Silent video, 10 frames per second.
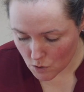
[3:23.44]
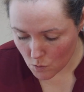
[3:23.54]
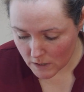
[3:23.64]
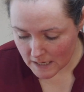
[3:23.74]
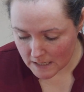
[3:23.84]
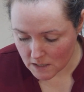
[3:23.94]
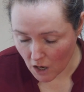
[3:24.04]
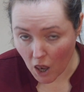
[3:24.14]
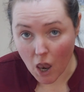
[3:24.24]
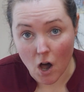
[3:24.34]
don't need
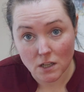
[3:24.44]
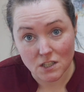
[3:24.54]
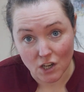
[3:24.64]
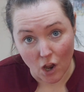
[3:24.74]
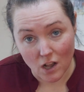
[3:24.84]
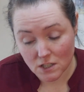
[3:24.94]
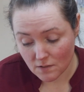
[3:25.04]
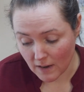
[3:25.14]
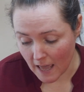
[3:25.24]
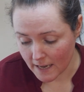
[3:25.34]
lots and lots
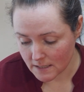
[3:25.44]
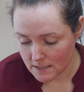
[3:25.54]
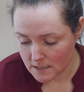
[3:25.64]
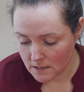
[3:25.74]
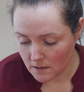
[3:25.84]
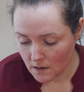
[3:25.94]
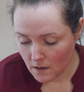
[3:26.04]
of lines.